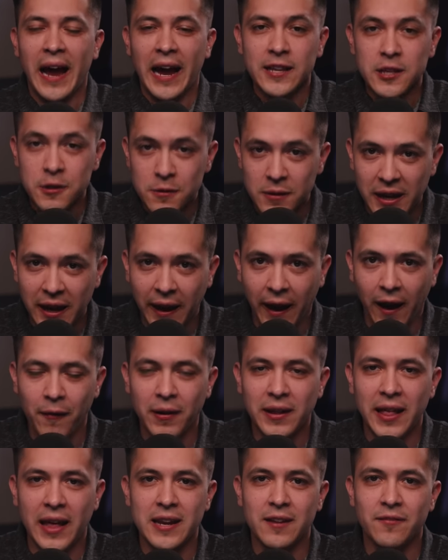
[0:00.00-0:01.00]
and you
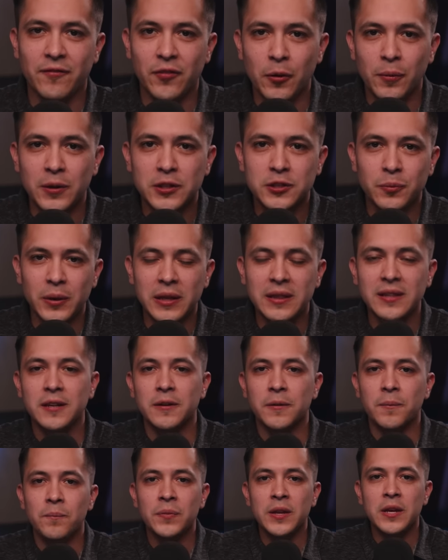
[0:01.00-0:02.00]
carry that influence with
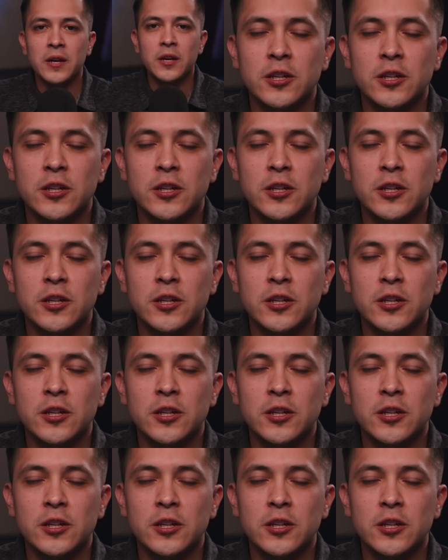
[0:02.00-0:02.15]
you.